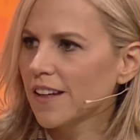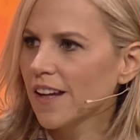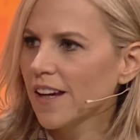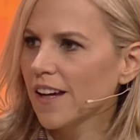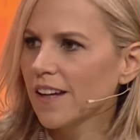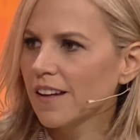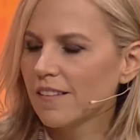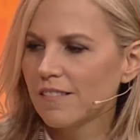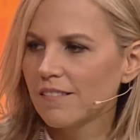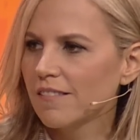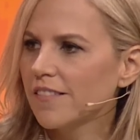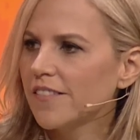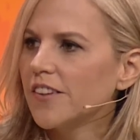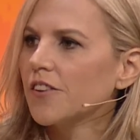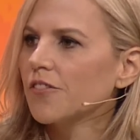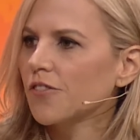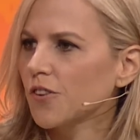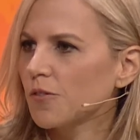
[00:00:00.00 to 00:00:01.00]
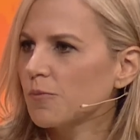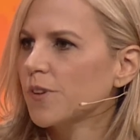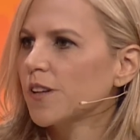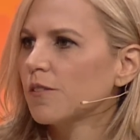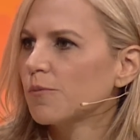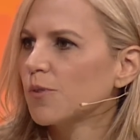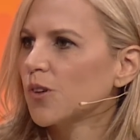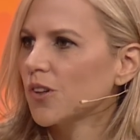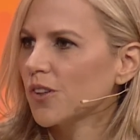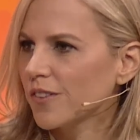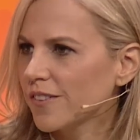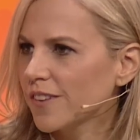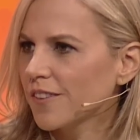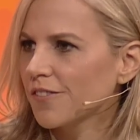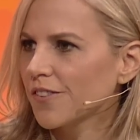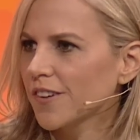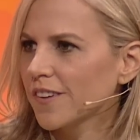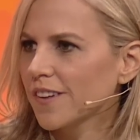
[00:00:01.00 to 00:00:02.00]
and different people
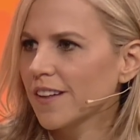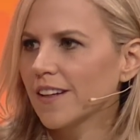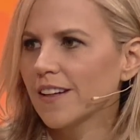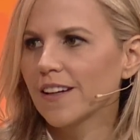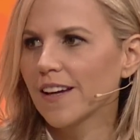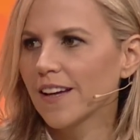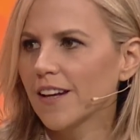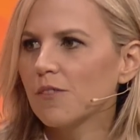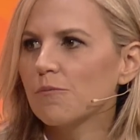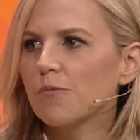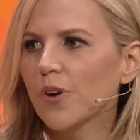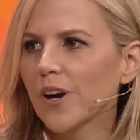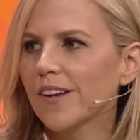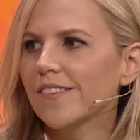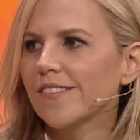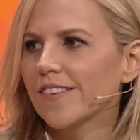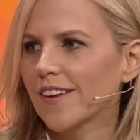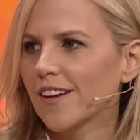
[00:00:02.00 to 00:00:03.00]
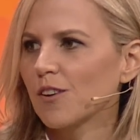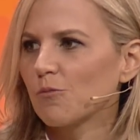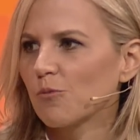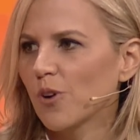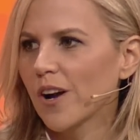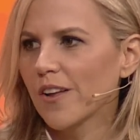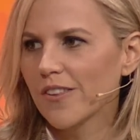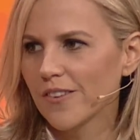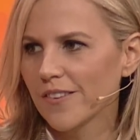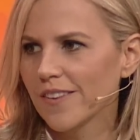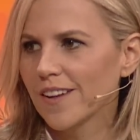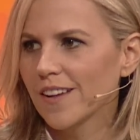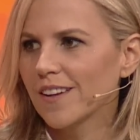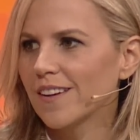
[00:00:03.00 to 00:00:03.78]
differently and embrace them rather than...